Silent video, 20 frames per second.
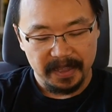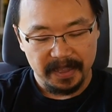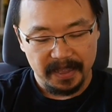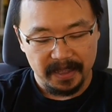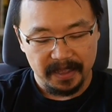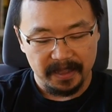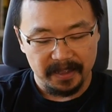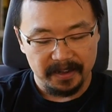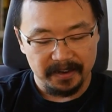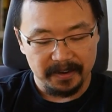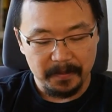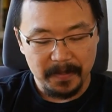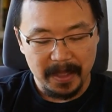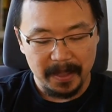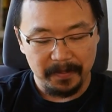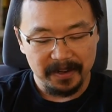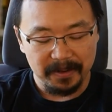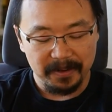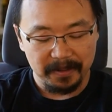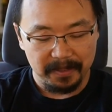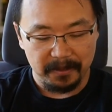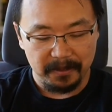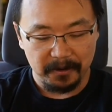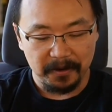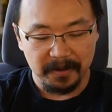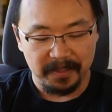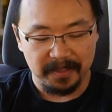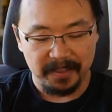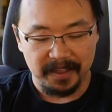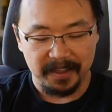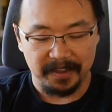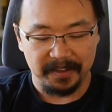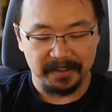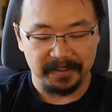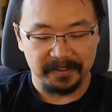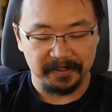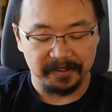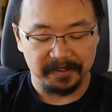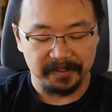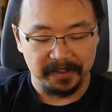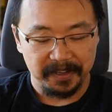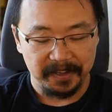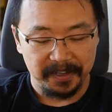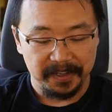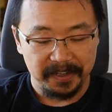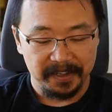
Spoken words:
And maybe the third thing is